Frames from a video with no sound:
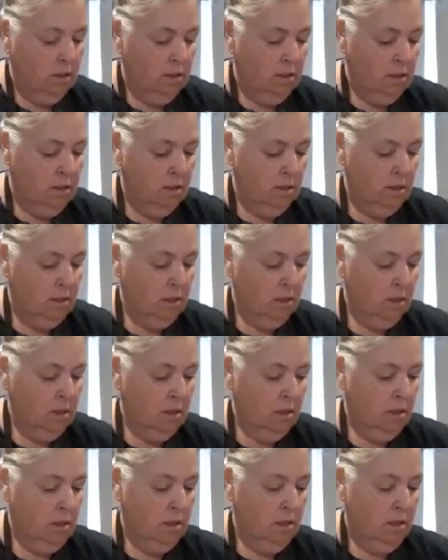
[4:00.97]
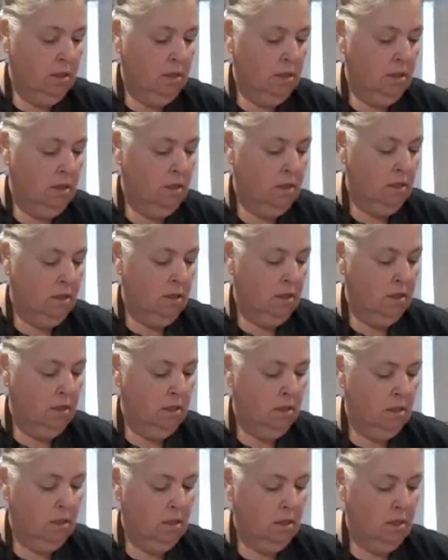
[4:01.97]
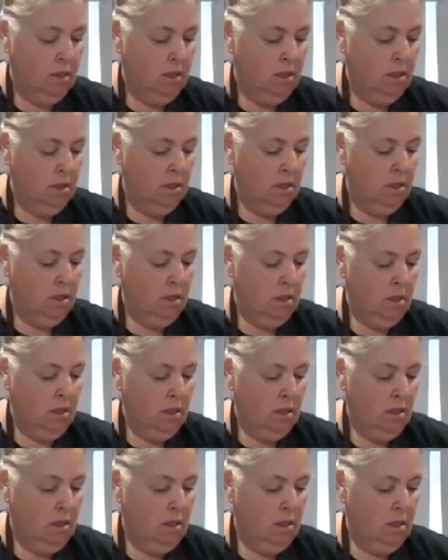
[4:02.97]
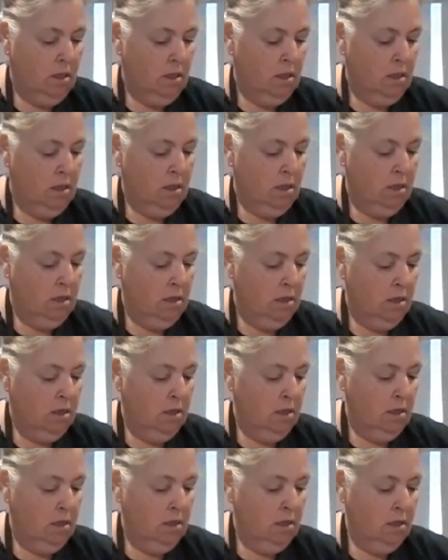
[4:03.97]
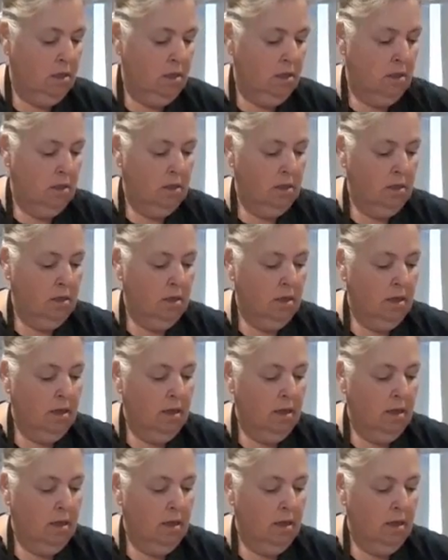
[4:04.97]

Nothing is said.